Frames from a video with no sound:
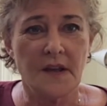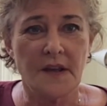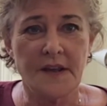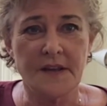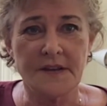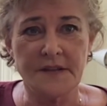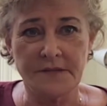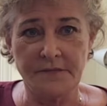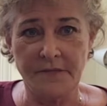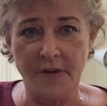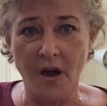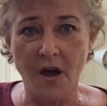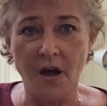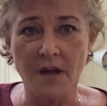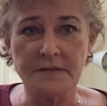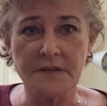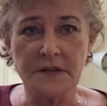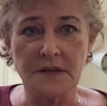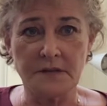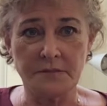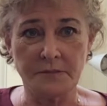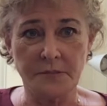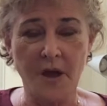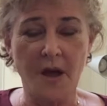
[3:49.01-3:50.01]
involved
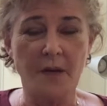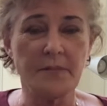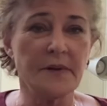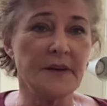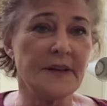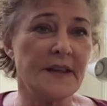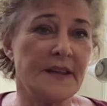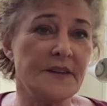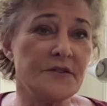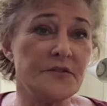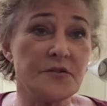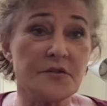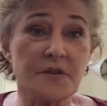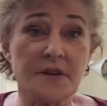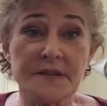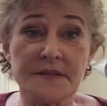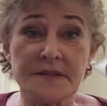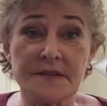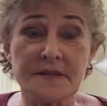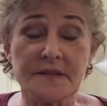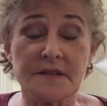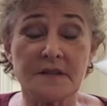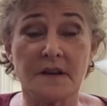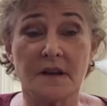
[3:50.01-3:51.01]
in public
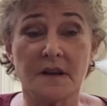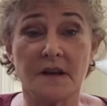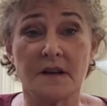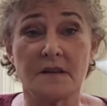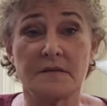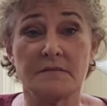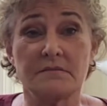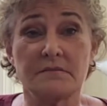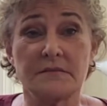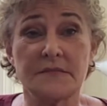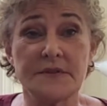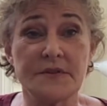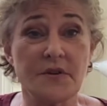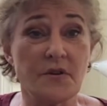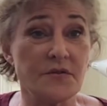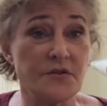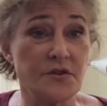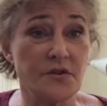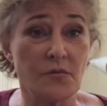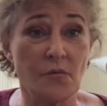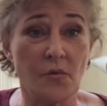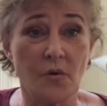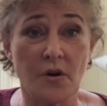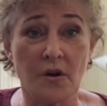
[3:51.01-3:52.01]
interest,
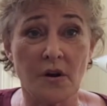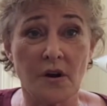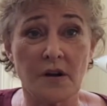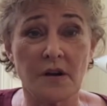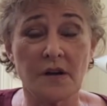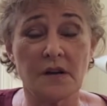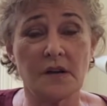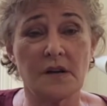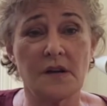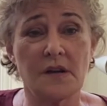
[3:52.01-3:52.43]
social work,